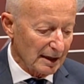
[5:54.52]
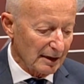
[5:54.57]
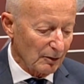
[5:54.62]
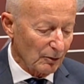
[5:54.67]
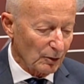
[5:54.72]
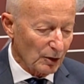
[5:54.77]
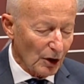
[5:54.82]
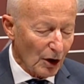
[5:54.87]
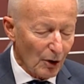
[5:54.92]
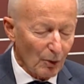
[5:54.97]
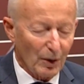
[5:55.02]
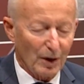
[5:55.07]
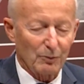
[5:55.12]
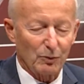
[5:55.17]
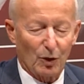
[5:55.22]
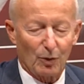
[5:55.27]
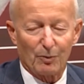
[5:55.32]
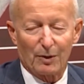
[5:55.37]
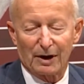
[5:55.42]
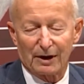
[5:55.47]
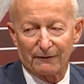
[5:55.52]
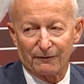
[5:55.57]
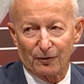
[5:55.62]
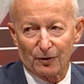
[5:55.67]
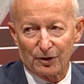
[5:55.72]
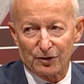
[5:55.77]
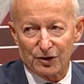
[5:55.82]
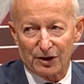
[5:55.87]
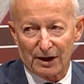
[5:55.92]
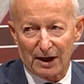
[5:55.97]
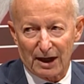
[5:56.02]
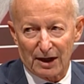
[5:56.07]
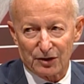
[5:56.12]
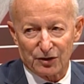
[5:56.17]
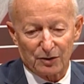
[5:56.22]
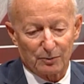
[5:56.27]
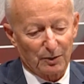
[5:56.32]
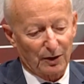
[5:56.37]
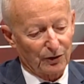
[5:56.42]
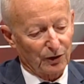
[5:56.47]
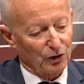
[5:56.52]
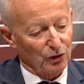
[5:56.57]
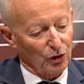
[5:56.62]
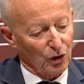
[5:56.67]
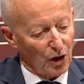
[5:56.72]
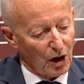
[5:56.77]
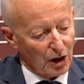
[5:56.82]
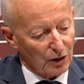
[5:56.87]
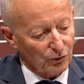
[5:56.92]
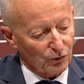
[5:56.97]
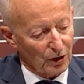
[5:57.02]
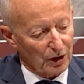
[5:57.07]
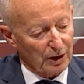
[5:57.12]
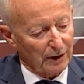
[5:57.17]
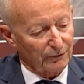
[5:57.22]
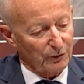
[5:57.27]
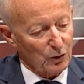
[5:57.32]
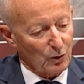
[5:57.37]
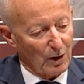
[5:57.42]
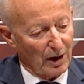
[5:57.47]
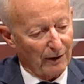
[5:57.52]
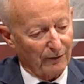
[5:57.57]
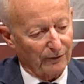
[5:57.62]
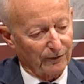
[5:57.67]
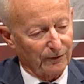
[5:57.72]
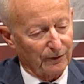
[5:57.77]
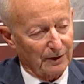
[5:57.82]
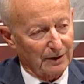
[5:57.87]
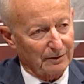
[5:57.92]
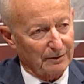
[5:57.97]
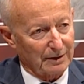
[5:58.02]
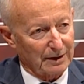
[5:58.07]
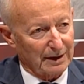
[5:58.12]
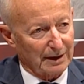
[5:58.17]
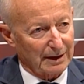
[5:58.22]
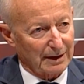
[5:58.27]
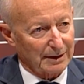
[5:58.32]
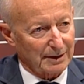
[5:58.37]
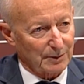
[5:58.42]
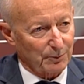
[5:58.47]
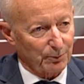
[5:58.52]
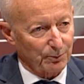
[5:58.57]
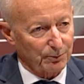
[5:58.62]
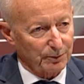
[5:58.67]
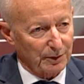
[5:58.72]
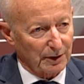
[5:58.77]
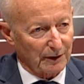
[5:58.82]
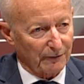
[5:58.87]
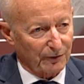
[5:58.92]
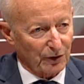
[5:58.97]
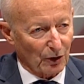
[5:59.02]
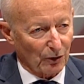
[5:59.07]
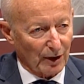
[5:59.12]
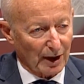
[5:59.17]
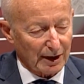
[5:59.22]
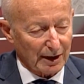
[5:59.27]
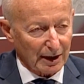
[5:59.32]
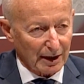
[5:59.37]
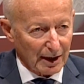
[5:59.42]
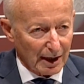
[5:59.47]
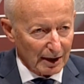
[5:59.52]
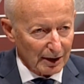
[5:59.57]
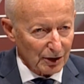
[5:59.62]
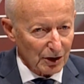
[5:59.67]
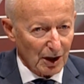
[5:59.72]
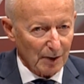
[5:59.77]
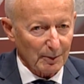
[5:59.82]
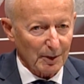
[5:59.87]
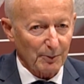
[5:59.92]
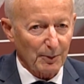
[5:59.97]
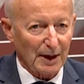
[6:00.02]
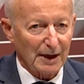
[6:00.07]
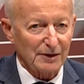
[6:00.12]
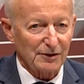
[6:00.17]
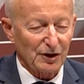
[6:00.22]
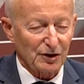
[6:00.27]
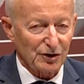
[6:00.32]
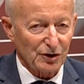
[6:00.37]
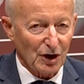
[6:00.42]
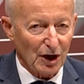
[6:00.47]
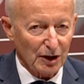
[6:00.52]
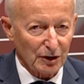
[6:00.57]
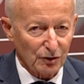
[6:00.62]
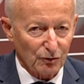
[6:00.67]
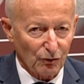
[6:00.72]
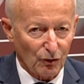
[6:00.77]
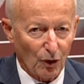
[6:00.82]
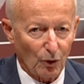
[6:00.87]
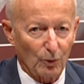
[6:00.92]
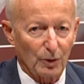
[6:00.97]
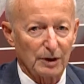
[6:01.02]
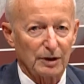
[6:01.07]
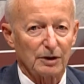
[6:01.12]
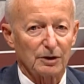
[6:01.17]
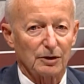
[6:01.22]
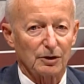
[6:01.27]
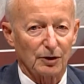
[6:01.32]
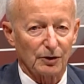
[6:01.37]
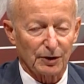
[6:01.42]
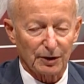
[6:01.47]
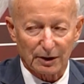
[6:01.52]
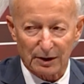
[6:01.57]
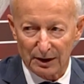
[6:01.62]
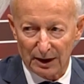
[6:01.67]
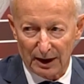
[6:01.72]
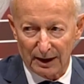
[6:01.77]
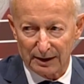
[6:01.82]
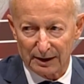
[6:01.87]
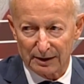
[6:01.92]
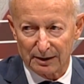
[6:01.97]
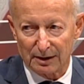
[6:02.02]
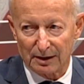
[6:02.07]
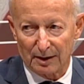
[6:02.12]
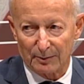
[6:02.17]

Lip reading: We all want more money for education, but in the long run, if you have, if your economic base is not growing, you're declining.